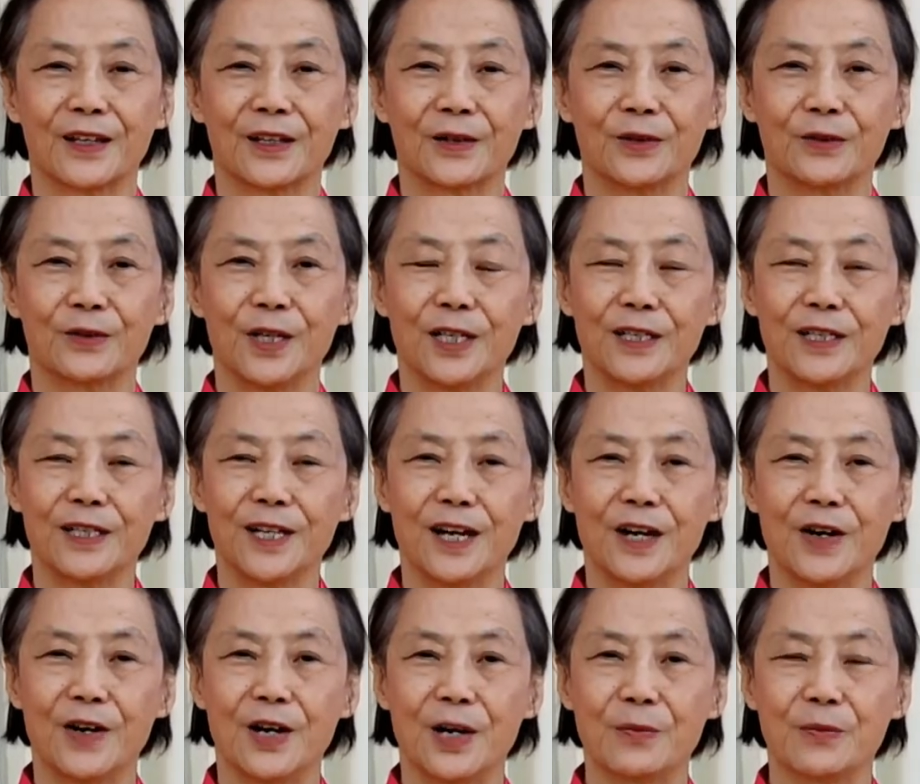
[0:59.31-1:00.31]
Right
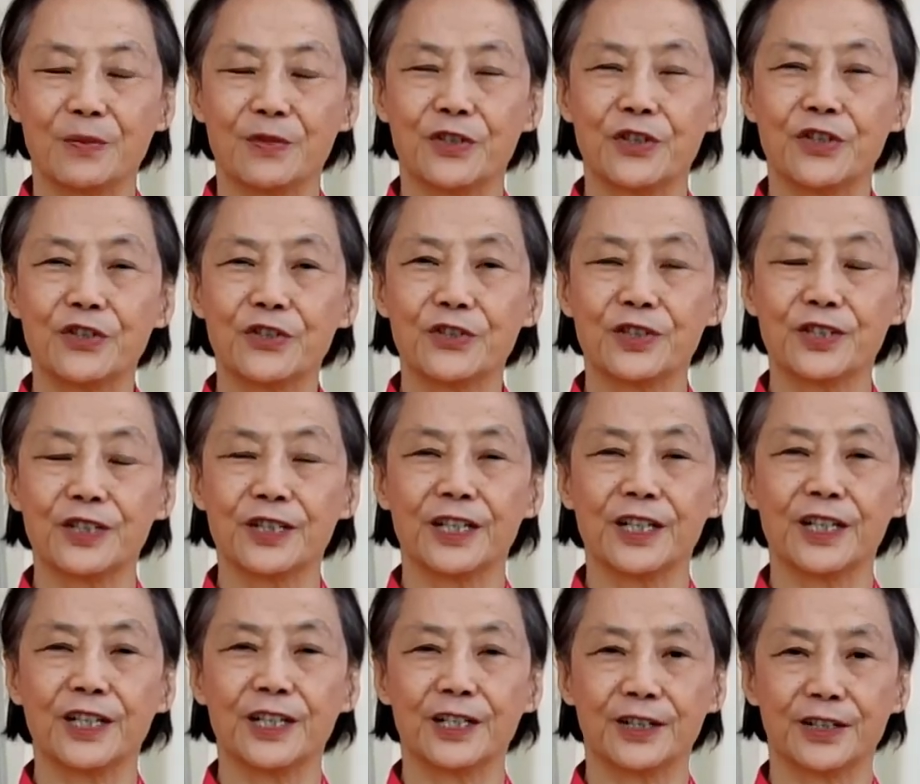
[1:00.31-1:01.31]
now, I'm teaching
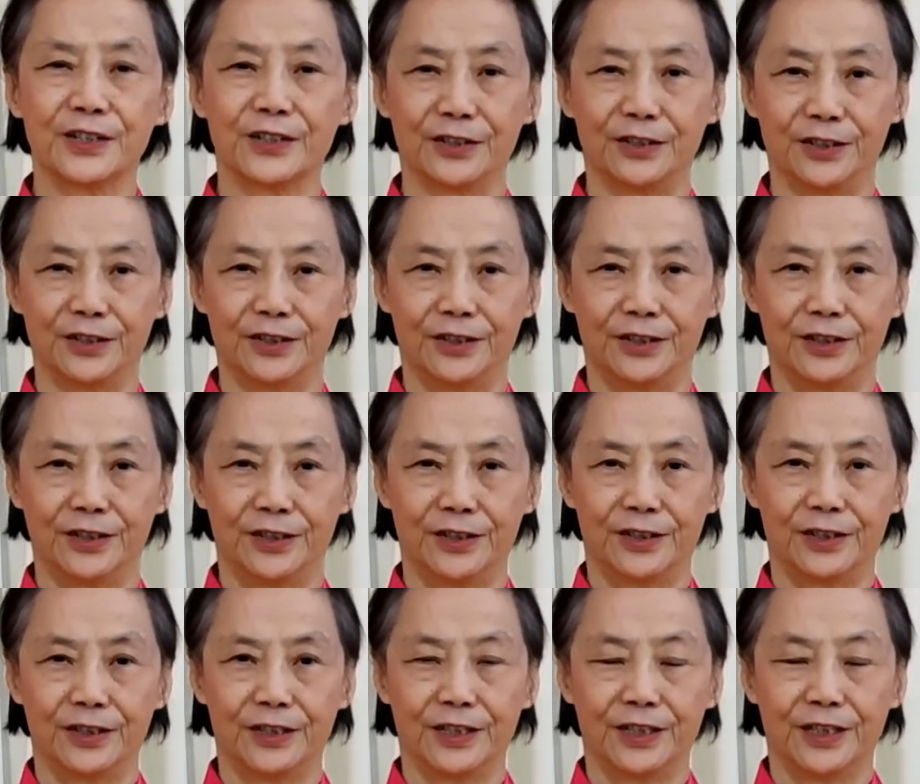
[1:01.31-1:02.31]
here
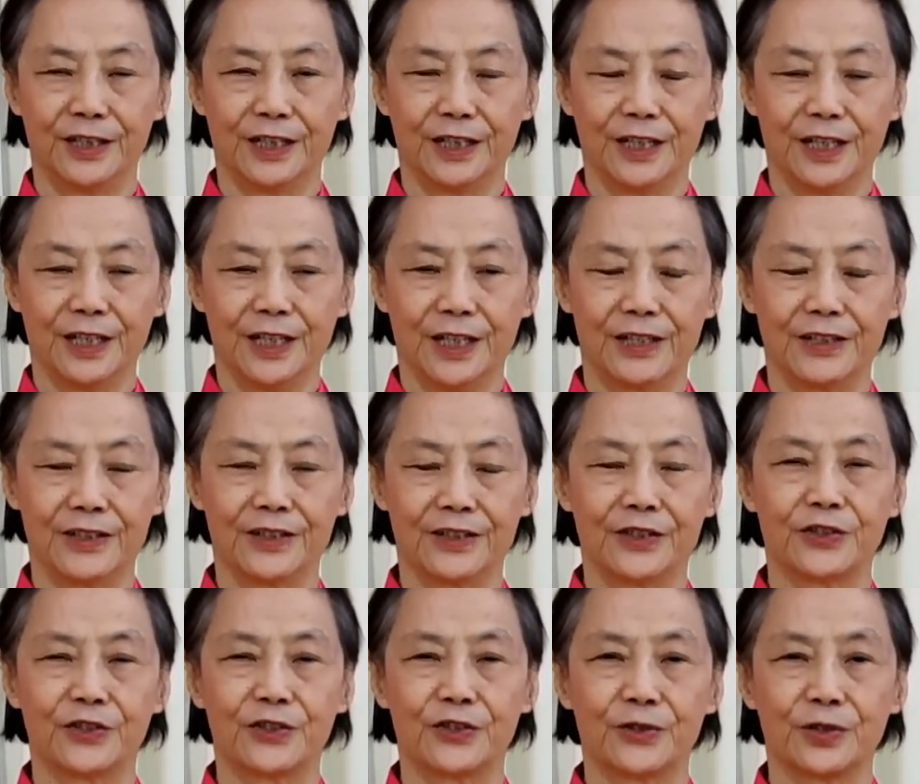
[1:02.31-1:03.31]
is
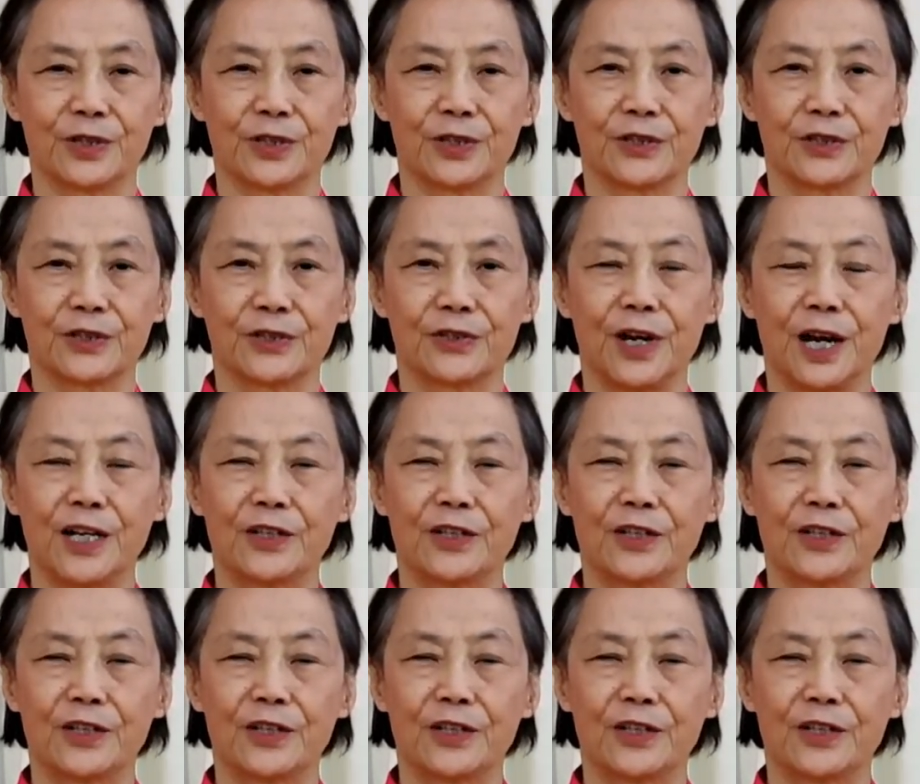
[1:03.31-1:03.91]
try